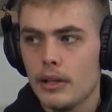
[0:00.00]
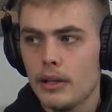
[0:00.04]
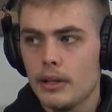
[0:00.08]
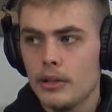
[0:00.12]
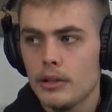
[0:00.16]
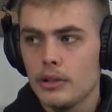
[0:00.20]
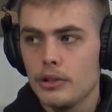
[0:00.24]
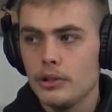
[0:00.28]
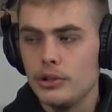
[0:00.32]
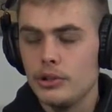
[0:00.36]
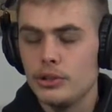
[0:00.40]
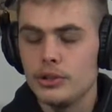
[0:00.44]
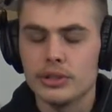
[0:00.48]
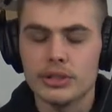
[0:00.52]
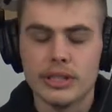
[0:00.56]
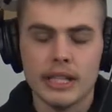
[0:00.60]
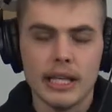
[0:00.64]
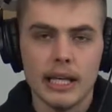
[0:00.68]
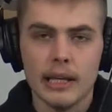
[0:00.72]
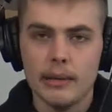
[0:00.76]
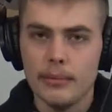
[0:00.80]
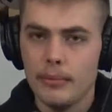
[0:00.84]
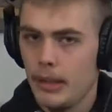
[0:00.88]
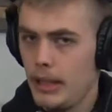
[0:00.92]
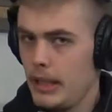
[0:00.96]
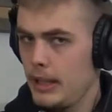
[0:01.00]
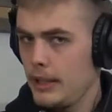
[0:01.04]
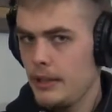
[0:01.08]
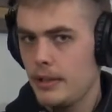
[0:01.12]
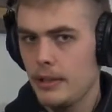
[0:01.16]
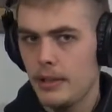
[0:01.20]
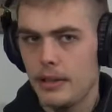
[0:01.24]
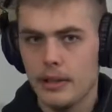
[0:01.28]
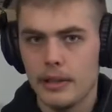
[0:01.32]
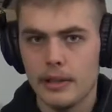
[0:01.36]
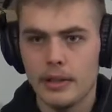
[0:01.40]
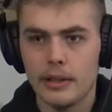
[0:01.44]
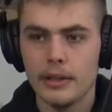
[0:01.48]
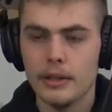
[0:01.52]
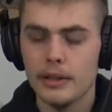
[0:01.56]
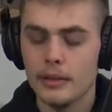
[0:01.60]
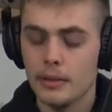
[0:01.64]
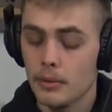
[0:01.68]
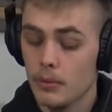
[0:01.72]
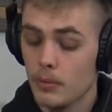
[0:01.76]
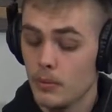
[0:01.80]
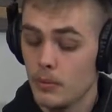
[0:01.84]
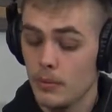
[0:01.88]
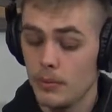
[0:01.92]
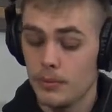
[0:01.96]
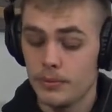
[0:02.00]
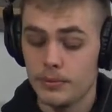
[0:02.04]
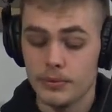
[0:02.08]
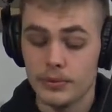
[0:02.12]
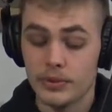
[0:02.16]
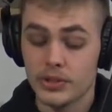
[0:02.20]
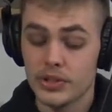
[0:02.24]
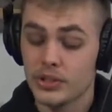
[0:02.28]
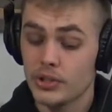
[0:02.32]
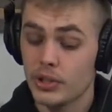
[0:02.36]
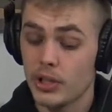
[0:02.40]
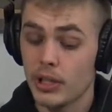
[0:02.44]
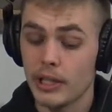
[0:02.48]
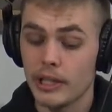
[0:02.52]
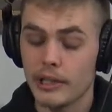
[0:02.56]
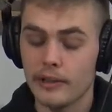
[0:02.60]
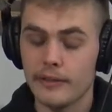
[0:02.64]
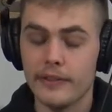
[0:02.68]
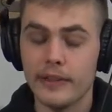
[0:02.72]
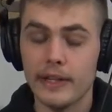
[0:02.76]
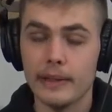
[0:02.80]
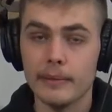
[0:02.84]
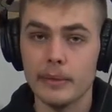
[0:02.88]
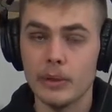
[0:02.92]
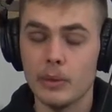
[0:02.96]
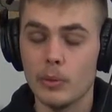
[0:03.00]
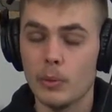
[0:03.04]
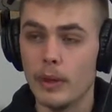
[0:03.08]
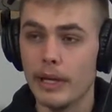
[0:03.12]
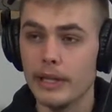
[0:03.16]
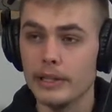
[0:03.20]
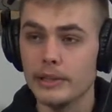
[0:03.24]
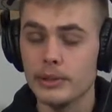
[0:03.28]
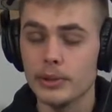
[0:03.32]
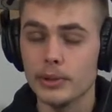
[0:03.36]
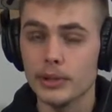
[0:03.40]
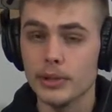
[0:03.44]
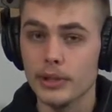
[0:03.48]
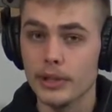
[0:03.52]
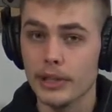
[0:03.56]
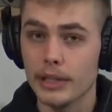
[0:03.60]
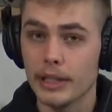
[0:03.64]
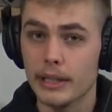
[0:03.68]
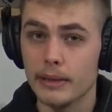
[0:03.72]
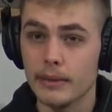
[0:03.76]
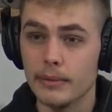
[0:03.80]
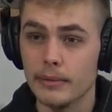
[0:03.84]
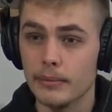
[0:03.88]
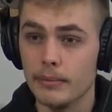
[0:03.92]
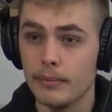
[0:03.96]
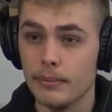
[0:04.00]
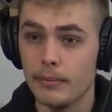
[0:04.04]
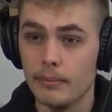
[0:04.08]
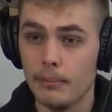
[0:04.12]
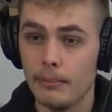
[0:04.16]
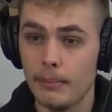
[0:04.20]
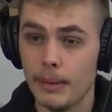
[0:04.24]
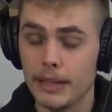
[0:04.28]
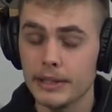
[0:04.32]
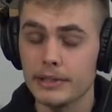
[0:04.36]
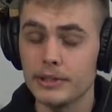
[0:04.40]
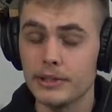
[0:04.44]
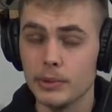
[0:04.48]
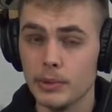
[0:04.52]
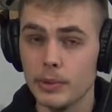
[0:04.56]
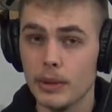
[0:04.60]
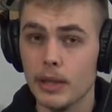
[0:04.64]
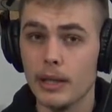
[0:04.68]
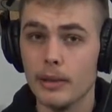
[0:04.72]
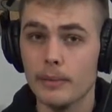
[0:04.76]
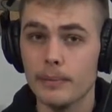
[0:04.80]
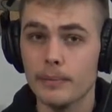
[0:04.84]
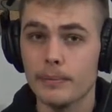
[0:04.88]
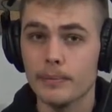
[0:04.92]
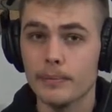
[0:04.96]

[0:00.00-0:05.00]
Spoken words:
you just can't make. Starting a family way too early can mess you up.